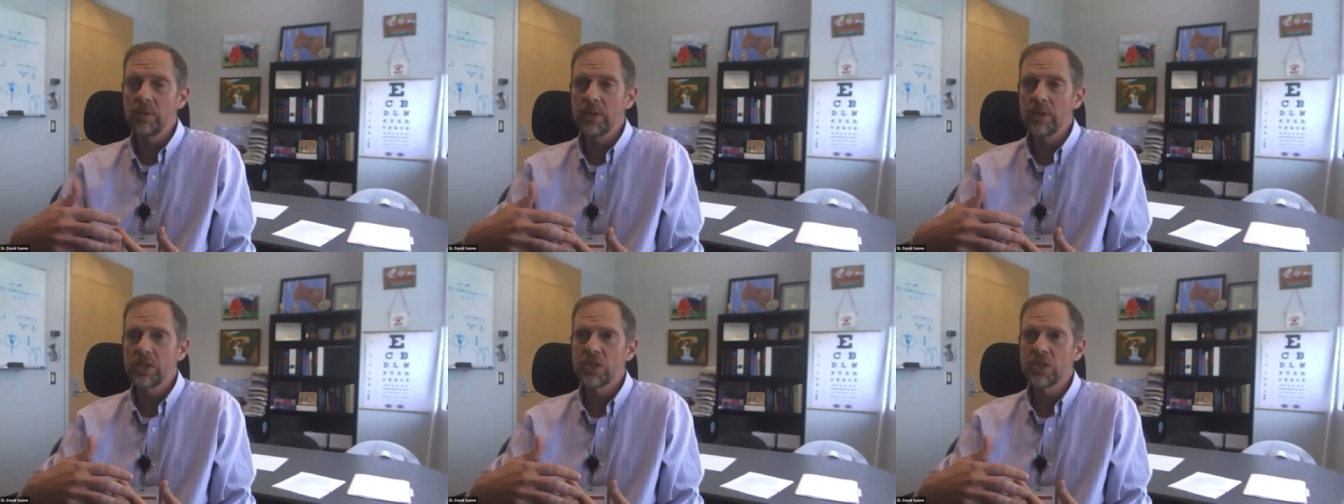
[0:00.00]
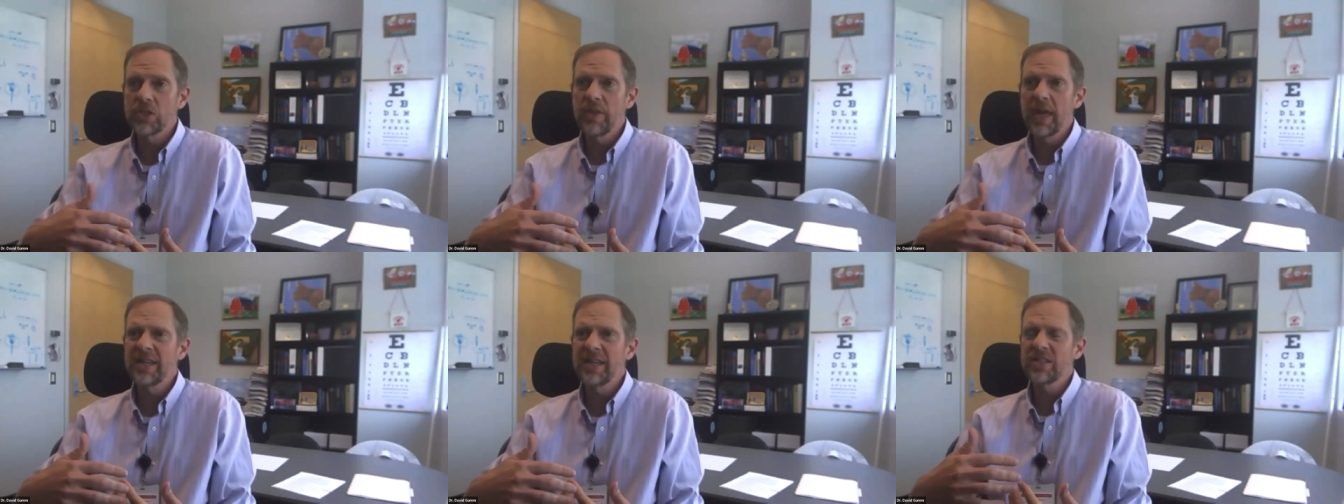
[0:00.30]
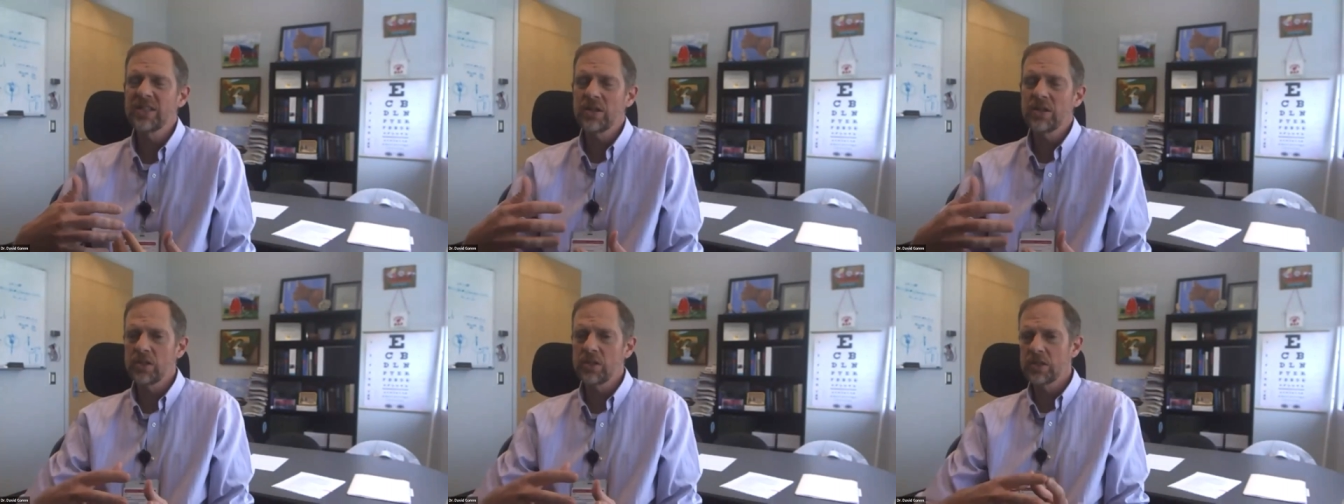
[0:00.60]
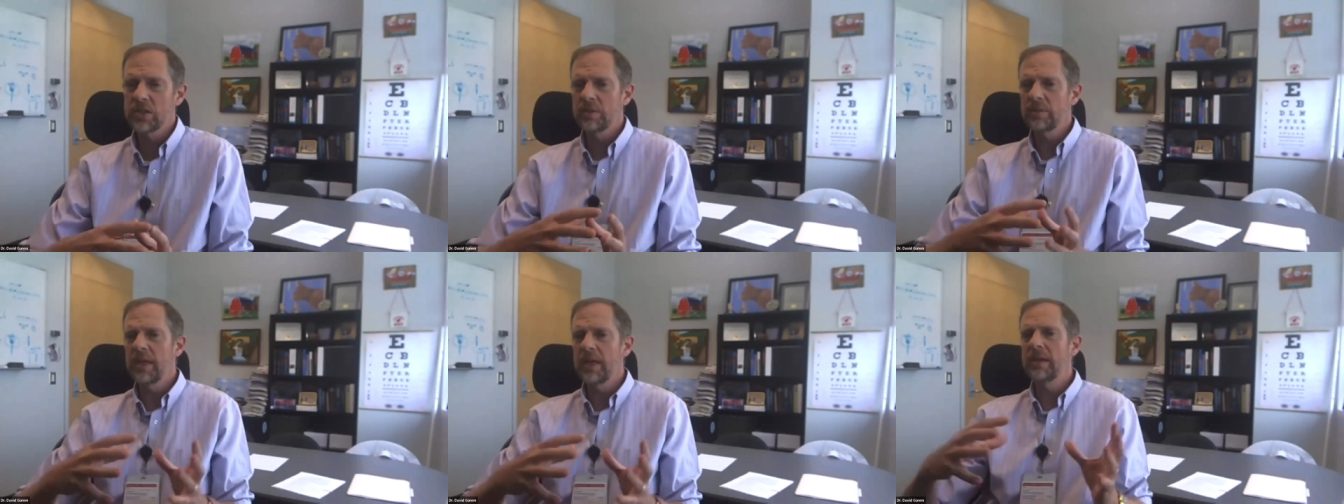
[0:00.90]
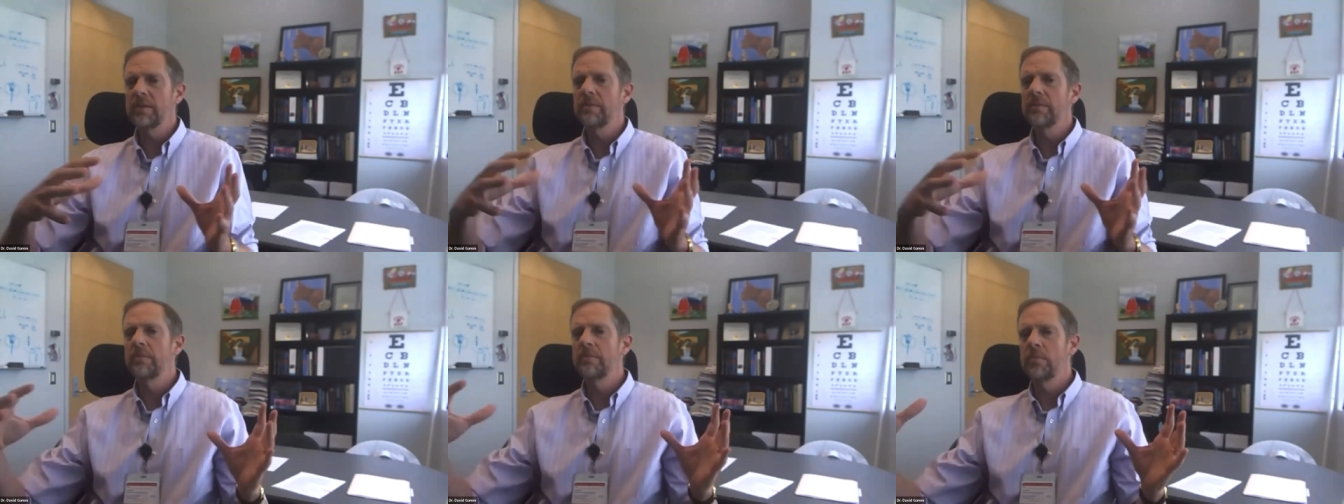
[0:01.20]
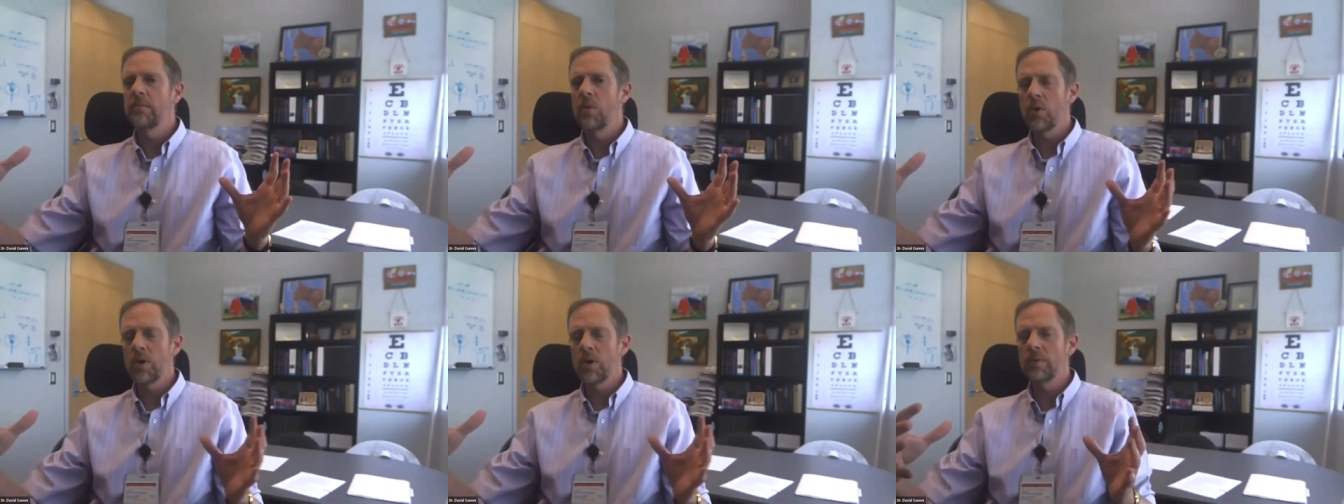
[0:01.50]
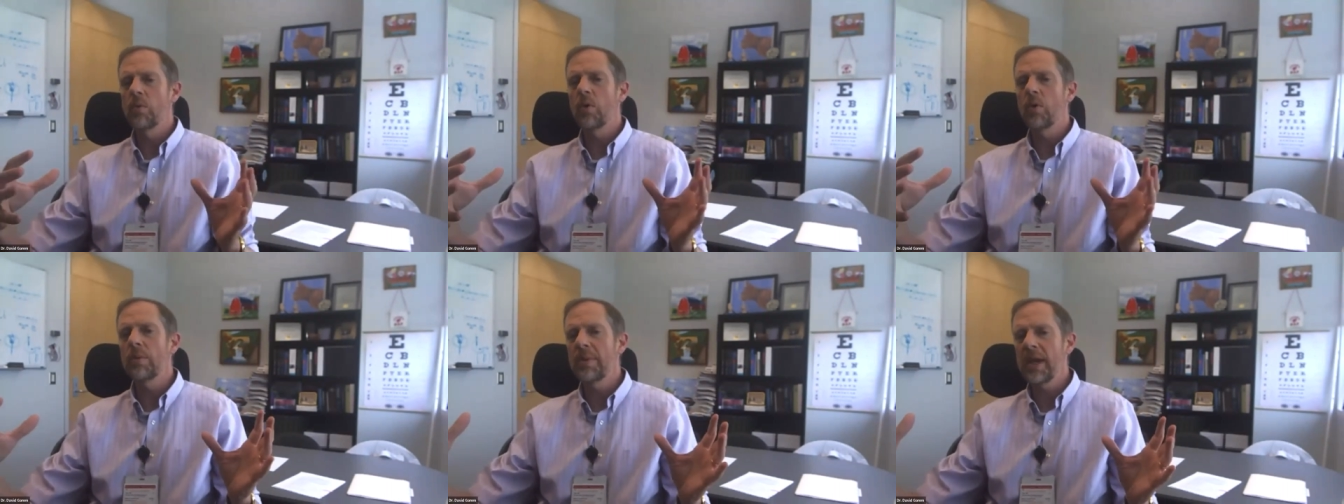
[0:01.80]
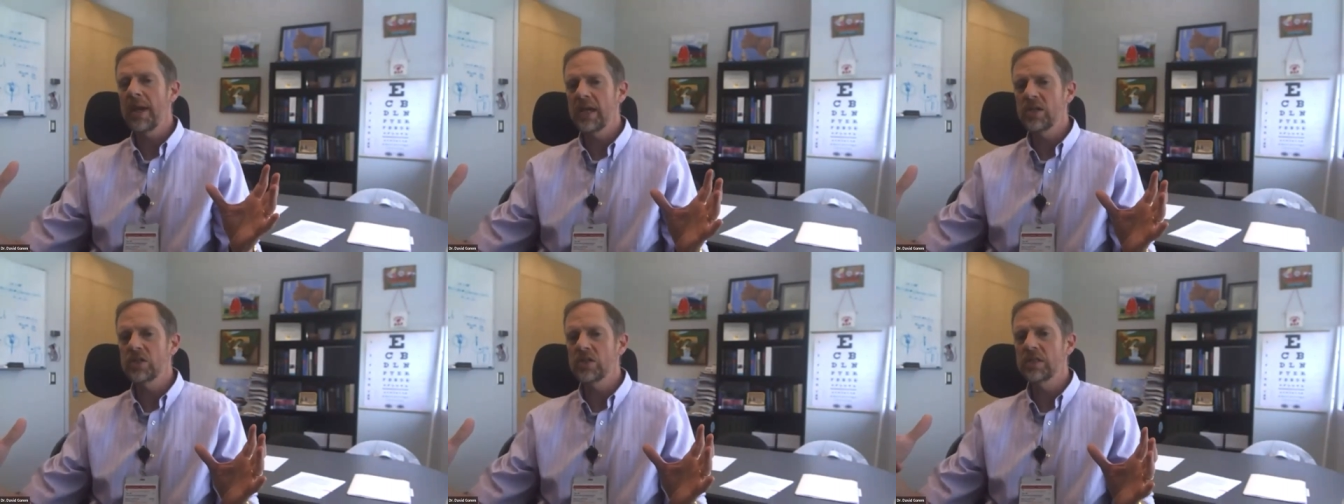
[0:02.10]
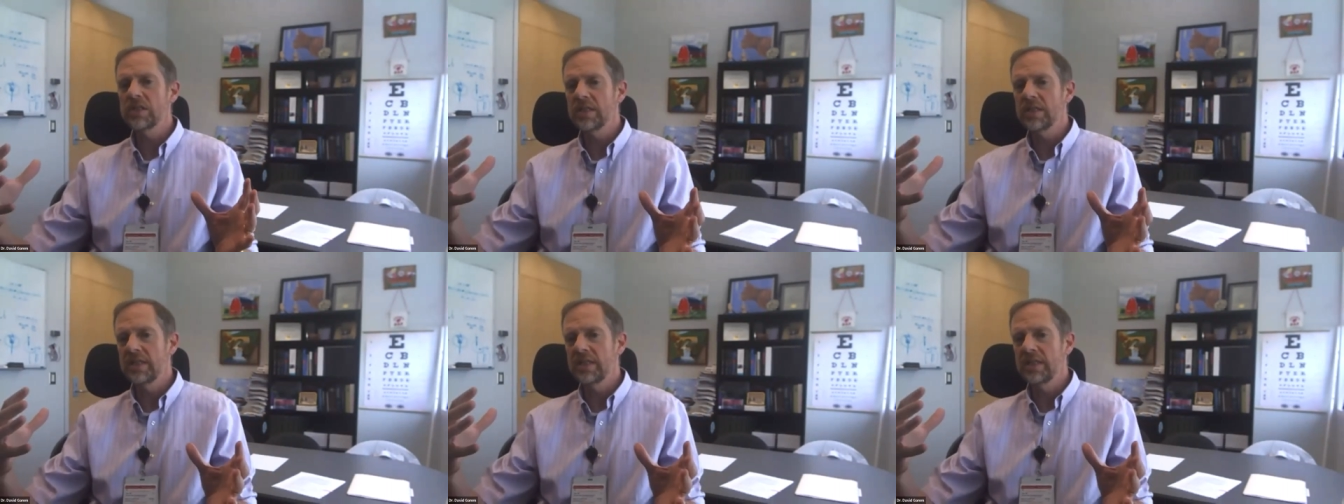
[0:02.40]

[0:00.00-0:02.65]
which then starts to get more and more patients.